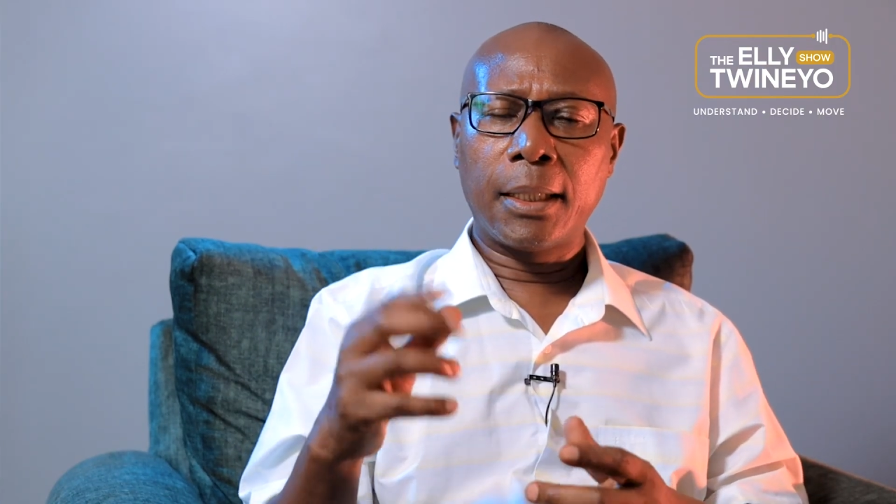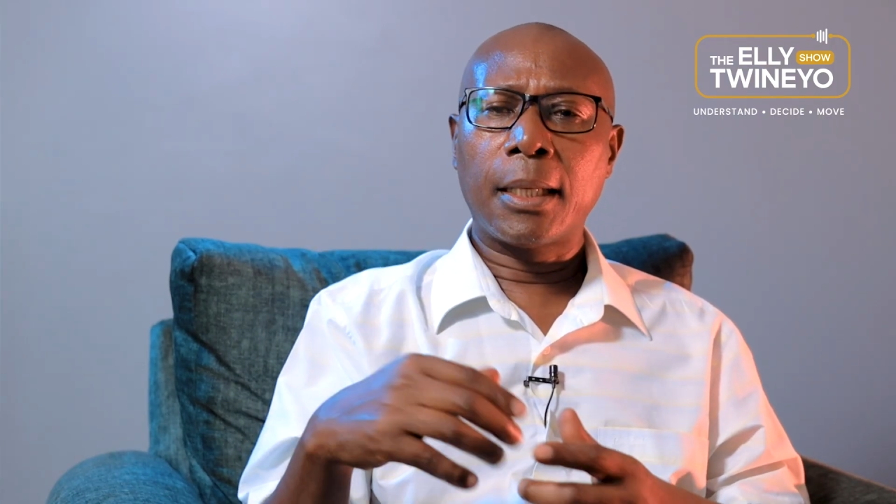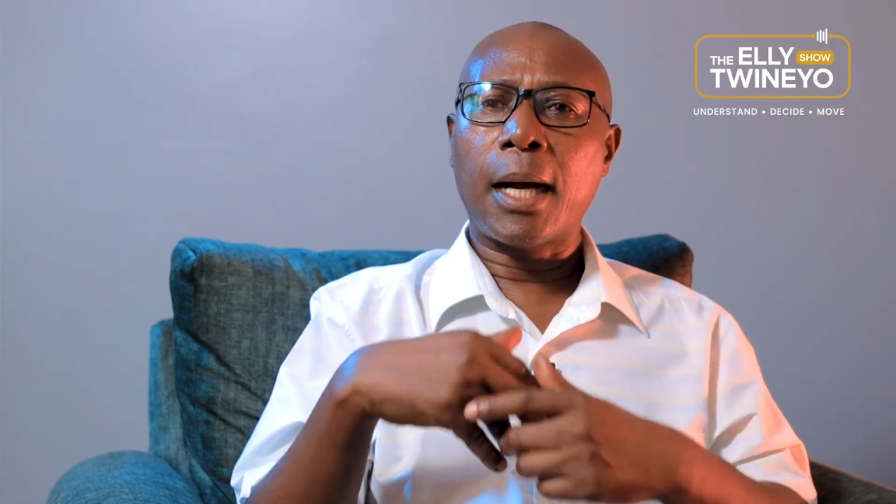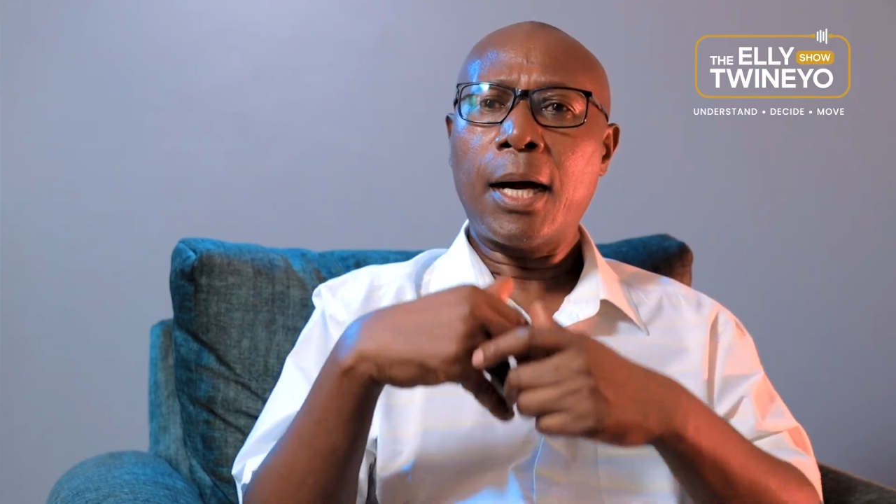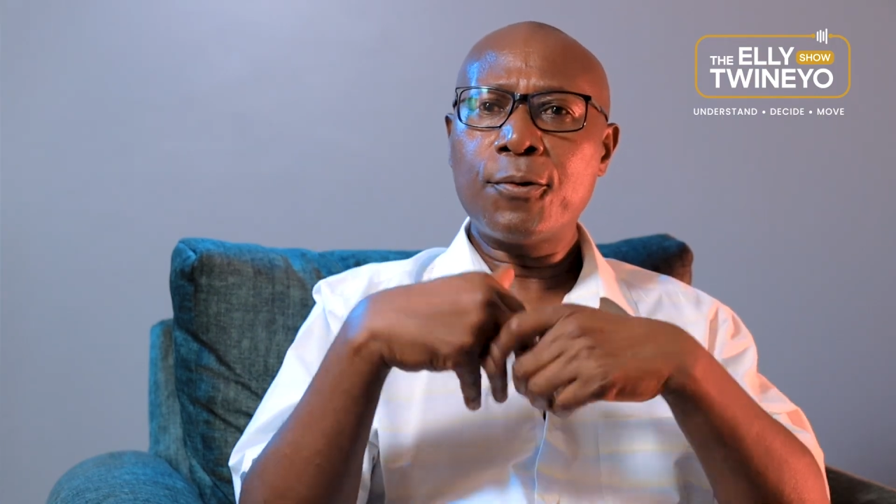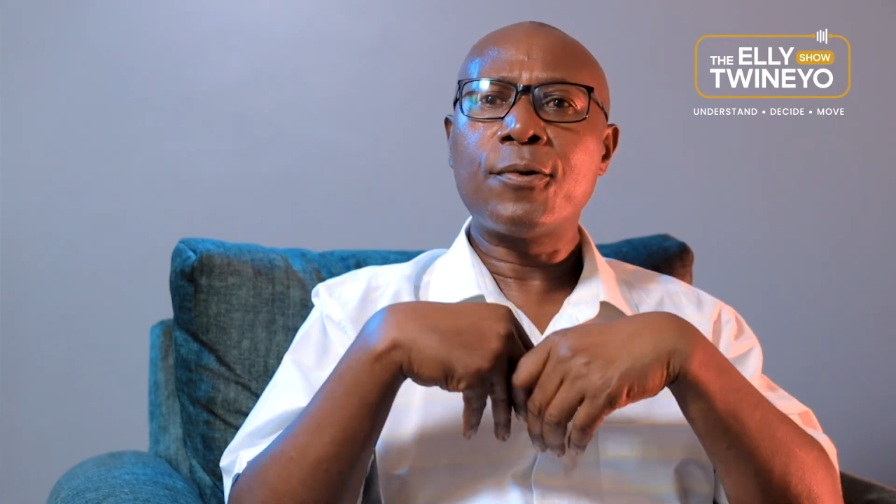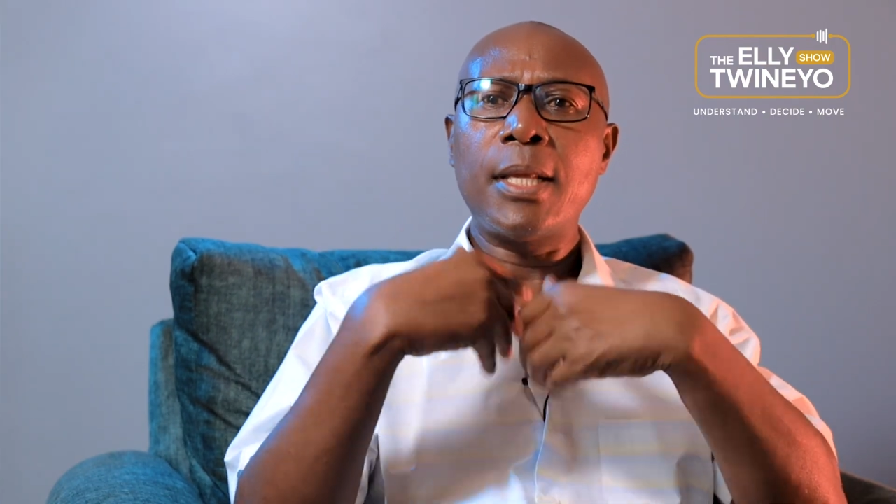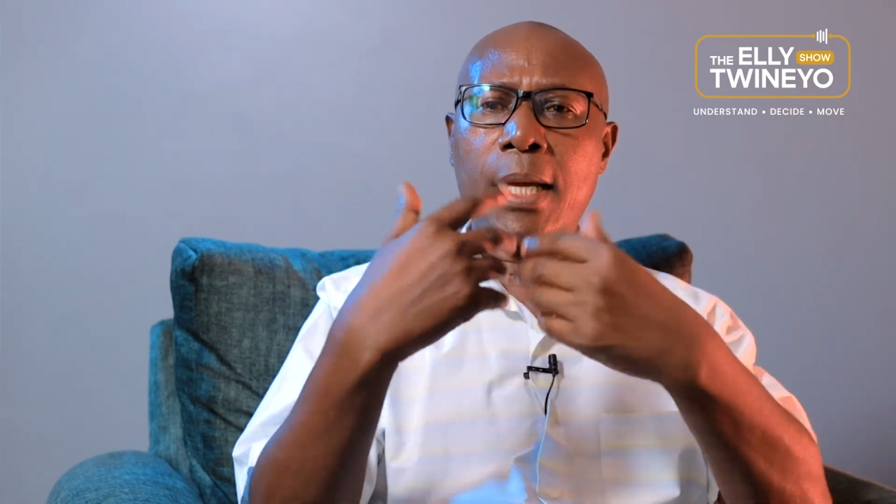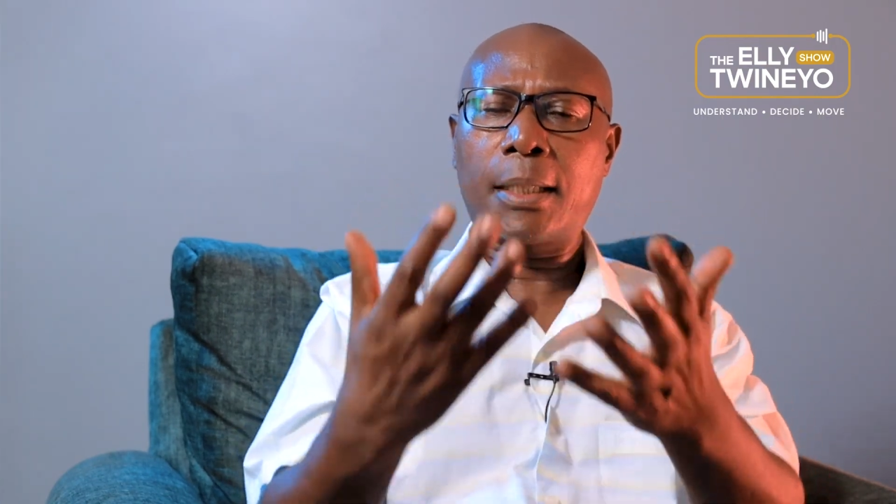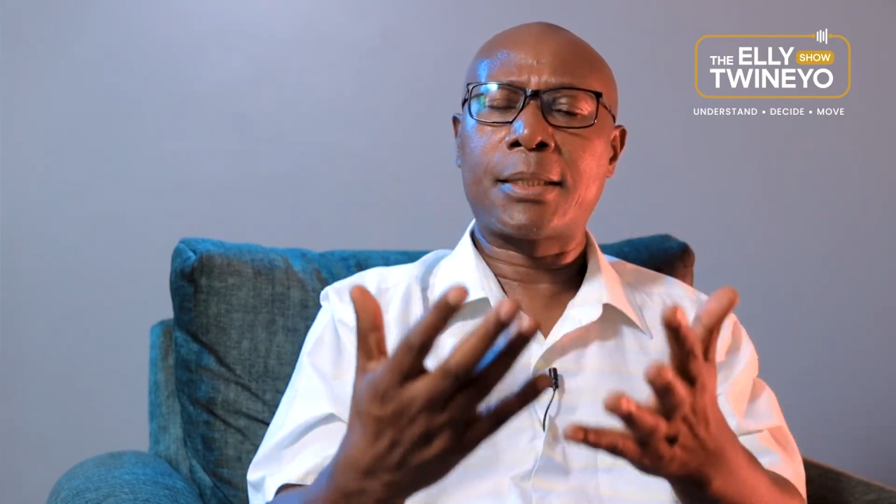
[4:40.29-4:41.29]
how do
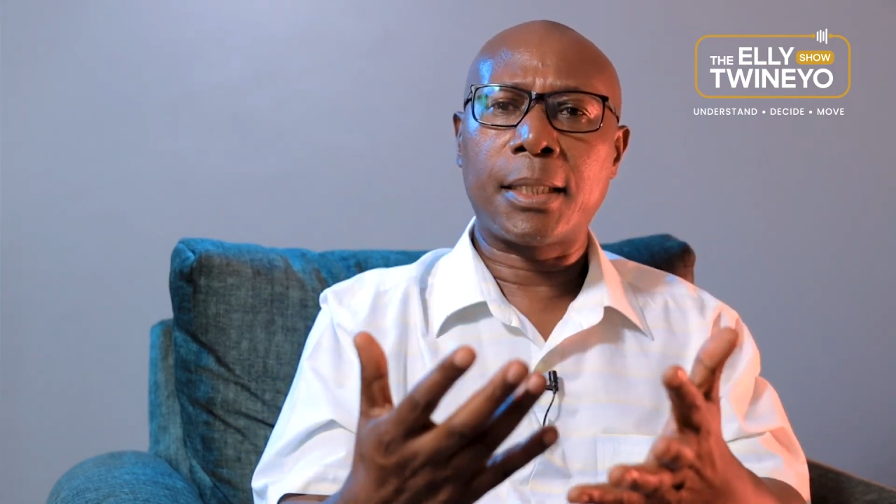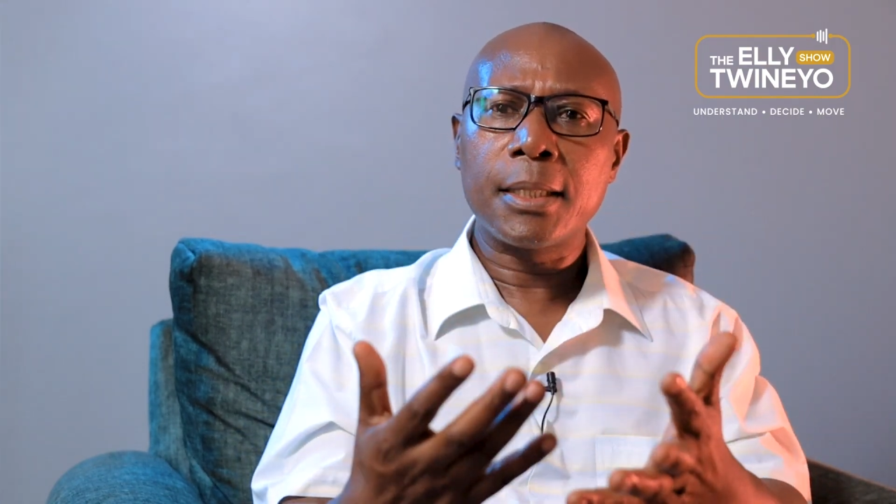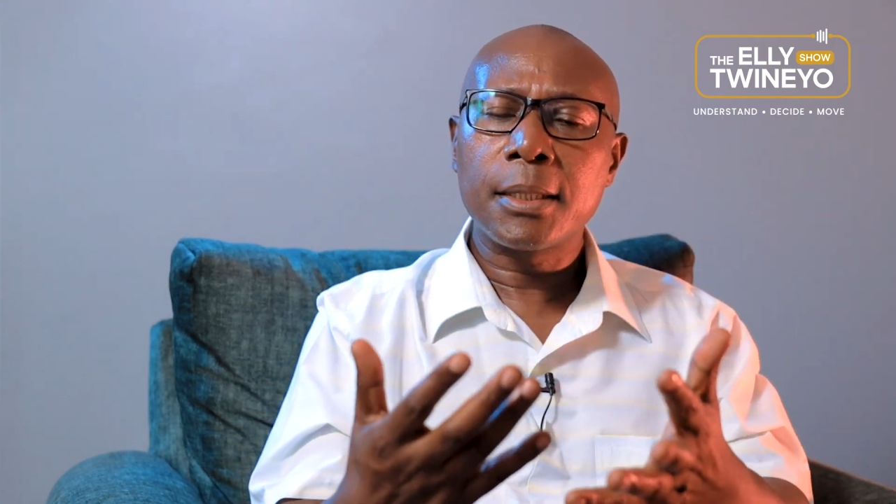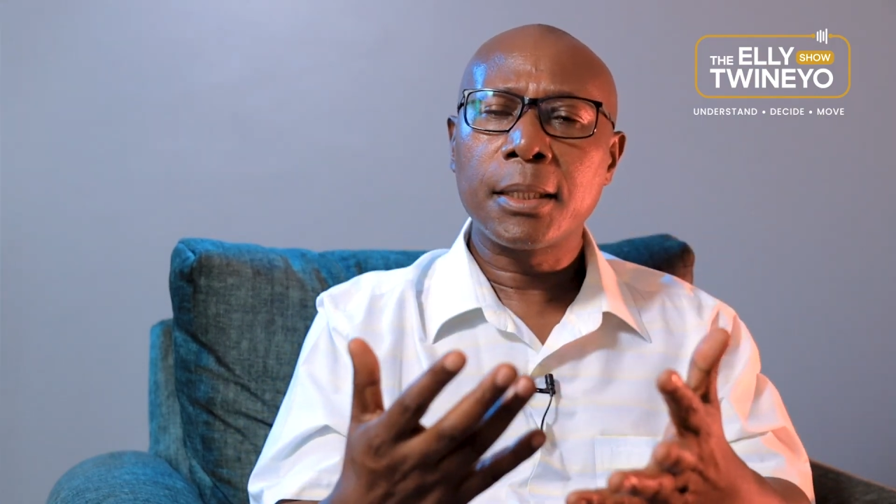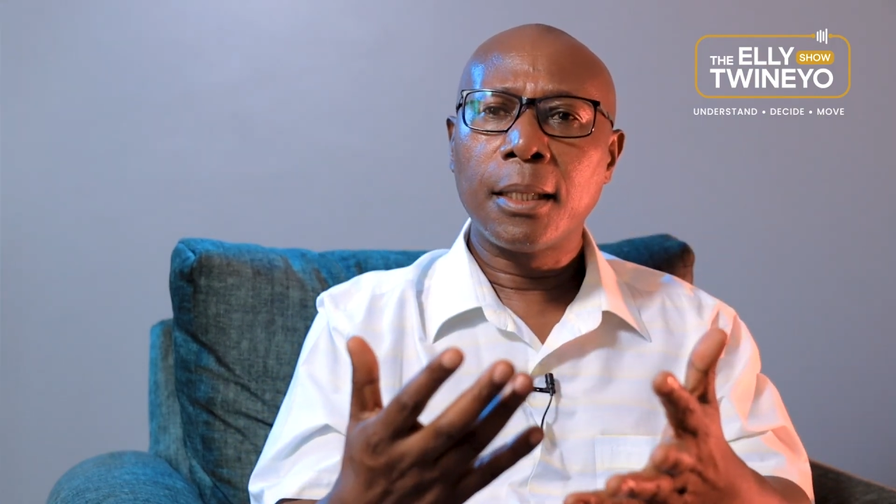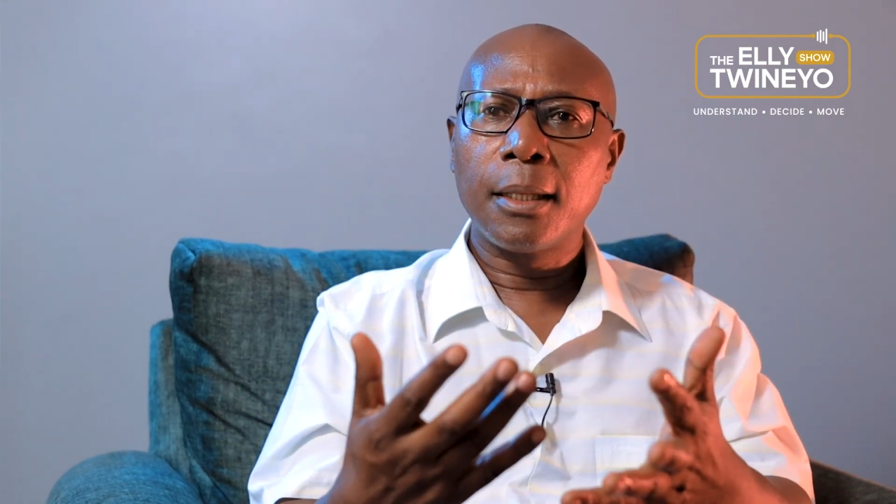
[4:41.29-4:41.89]
they access